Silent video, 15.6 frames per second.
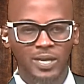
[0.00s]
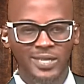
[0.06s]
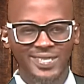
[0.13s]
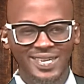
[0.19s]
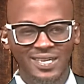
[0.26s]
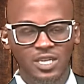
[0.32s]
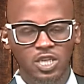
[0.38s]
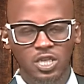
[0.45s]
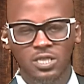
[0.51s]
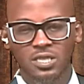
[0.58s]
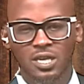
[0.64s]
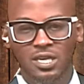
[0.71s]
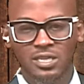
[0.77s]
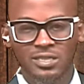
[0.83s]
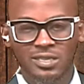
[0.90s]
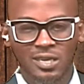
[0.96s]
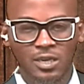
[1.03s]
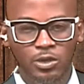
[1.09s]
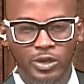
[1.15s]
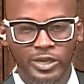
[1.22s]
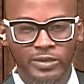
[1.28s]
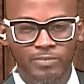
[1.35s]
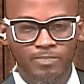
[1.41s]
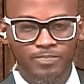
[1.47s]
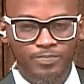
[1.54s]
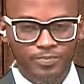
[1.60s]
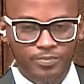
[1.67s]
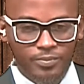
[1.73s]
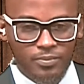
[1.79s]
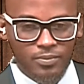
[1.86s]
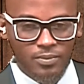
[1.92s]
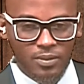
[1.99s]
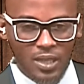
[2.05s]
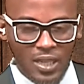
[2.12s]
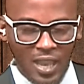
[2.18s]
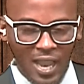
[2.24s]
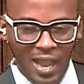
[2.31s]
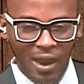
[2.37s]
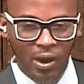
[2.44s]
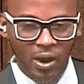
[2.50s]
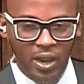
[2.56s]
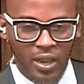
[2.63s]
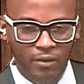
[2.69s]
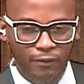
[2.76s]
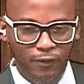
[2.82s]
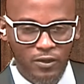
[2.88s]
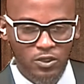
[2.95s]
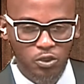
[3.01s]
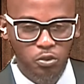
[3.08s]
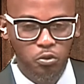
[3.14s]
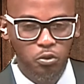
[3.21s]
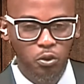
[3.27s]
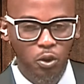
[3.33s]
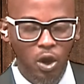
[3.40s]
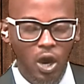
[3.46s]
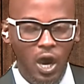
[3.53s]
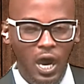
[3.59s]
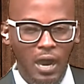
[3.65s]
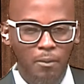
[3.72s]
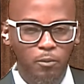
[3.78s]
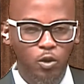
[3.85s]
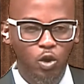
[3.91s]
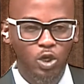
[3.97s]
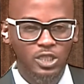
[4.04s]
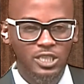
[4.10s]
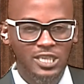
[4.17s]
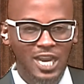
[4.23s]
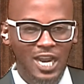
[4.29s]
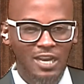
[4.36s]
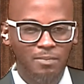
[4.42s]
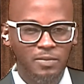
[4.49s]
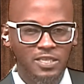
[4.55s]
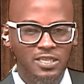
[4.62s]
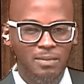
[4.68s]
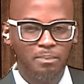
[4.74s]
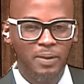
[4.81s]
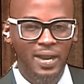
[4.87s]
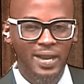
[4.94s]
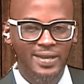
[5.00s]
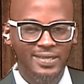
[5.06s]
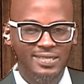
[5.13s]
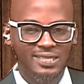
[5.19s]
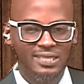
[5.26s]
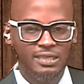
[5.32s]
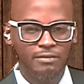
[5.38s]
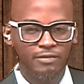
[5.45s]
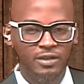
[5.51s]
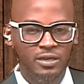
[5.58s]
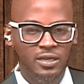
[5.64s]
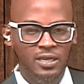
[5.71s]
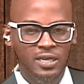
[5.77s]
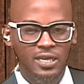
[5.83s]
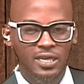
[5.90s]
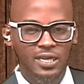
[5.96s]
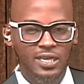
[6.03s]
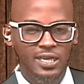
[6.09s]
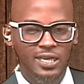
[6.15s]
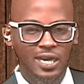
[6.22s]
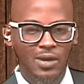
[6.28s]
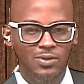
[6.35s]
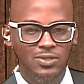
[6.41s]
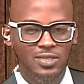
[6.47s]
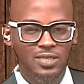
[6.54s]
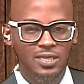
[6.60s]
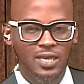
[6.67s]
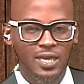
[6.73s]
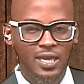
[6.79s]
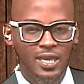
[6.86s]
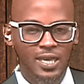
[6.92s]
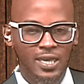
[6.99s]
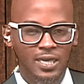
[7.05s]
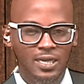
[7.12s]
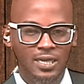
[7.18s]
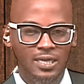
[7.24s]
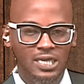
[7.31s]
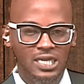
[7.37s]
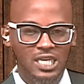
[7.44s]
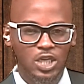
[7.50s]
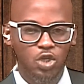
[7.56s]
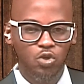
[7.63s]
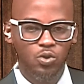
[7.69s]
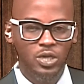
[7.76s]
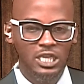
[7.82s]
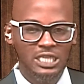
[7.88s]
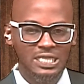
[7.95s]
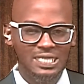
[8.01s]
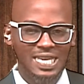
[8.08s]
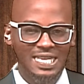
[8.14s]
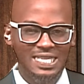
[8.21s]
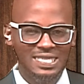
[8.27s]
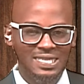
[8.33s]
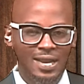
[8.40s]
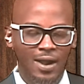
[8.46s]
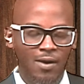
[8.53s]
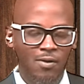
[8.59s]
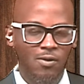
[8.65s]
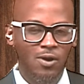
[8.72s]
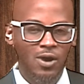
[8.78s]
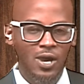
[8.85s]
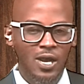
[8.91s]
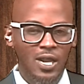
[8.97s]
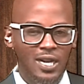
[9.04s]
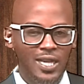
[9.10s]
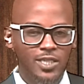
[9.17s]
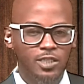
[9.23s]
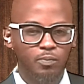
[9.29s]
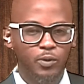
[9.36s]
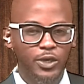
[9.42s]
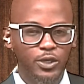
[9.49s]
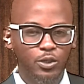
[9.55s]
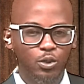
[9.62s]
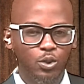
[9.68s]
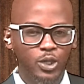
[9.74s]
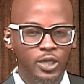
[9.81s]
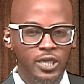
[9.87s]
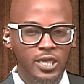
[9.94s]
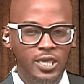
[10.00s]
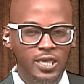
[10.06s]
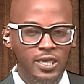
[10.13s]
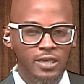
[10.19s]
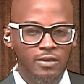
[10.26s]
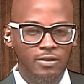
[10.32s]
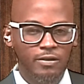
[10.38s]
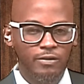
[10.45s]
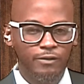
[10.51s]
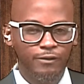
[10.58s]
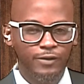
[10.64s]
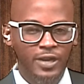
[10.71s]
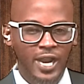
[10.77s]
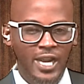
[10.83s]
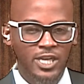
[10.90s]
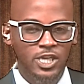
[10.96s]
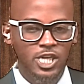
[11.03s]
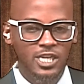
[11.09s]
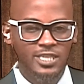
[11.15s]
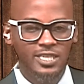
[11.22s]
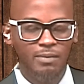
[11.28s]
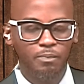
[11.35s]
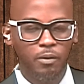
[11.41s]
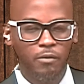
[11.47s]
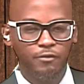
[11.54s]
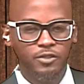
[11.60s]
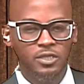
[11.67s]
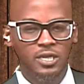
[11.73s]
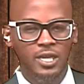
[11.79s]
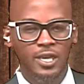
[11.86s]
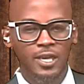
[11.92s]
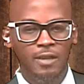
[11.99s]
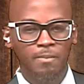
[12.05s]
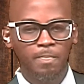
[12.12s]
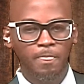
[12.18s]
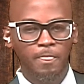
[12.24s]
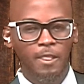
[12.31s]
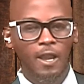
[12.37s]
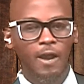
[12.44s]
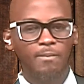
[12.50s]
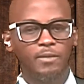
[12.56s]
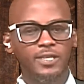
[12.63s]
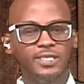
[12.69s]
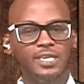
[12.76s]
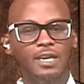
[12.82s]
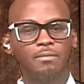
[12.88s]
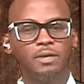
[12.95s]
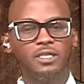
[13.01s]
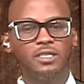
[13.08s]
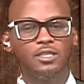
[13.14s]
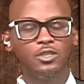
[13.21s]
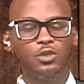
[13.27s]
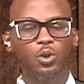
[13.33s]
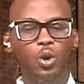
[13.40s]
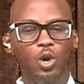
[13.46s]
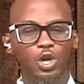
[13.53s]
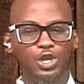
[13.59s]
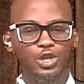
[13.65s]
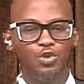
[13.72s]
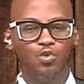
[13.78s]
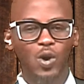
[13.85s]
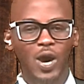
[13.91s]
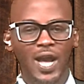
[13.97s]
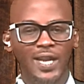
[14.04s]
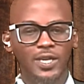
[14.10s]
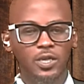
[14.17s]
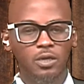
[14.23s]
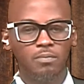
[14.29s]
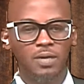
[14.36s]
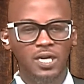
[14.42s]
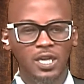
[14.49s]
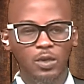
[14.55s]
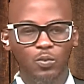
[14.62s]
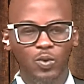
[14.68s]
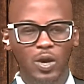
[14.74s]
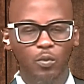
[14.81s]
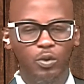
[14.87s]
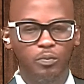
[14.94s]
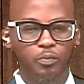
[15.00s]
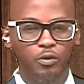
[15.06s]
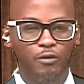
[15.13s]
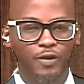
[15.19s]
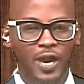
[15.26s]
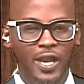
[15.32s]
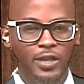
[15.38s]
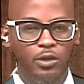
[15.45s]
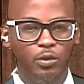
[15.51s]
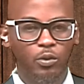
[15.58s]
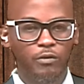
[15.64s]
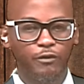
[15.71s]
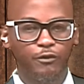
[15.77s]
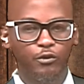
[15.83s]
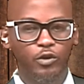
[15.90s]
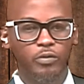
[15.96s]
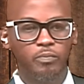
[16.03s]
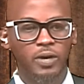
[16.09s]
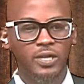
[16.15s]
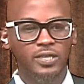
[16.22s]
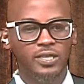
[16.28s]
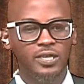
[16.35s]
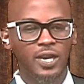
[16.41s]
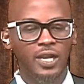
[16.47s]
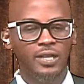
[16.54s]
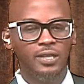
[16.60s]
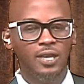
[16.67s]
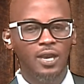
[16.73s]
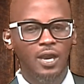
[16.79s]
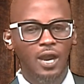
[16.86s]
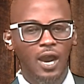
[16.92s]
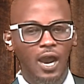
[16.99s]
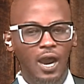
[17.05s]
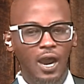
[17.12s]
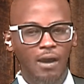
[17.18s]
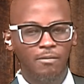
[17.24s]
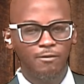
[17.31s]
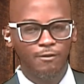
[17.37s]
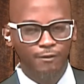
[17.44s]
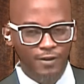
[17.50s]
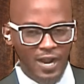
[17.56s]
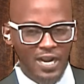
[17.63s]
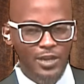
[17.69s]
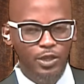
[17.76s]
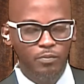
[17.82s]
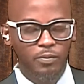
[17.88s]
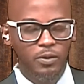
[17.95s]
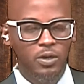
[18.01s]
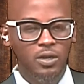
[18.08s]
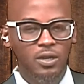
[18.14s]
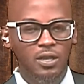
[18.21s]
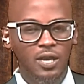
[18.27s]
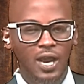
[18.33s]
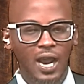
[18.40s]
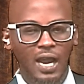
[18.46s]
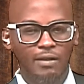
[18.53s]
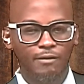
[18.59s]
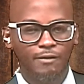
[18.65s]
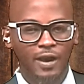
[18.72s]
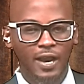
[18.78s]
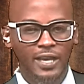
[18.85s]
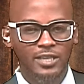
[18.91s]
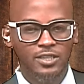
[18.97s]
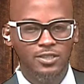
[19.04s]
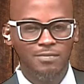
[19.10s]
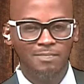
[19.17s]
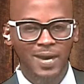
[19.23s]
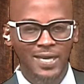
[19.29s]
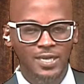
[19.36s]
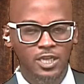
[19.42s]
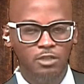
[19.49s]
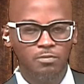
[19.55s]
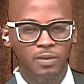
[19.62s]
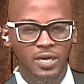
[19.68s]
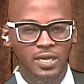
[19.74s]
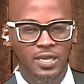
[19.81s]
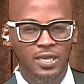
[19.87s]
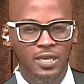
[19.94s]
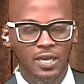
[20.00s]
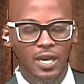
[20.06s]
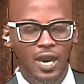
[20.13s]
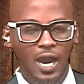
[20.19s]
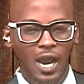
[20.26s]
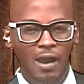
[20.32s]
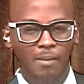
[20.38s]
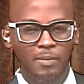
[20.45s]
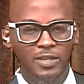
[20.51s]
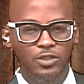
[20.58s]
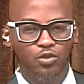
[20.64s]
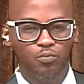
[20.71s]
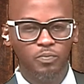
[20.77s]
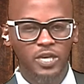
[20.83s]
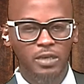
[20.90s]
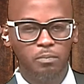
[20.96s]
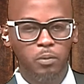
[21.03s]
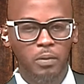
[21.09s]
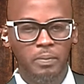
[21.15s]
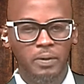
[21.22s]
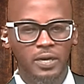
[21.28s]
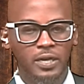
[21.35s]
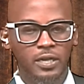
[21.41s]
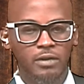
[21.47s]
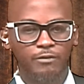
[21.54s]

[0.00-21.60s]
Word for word: My technicians are continuing our efforts to contact Mr. Pius Stephen, the councillor in District 6. Now, let's bring you the financial tip of today. The segment is called You and Your Money, where we provide you with free but yet valuable advice to manage money and to make more money.